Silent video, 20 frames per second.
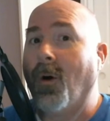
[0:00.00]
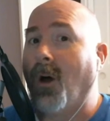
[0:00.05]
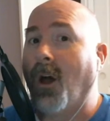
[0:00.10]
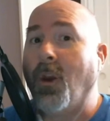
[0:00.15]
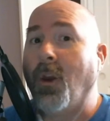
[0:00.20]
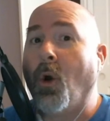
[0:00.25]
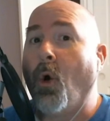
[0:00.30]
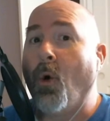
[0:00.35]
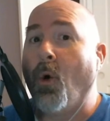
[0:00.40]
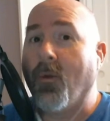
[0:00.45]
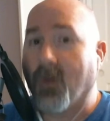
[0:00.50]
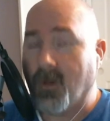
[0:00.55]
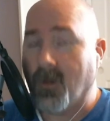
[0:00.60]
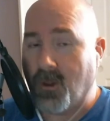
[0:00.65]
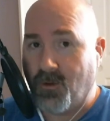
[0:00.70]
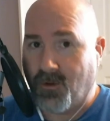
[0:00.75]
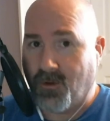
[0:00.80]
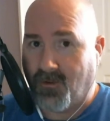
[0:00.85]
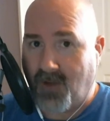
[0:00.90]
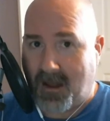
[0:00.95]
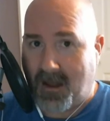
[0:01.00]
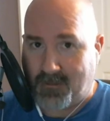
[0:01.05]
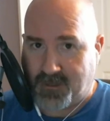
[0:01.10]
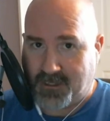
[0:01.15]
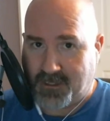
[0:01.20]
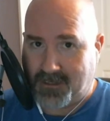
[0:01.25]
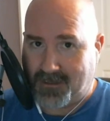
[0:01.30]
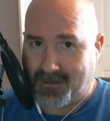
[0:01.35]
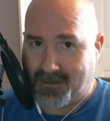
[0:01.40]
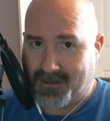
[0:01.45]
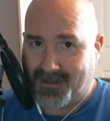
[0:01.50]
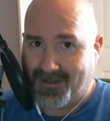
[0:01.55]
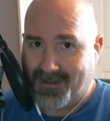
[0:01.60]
An overload of options.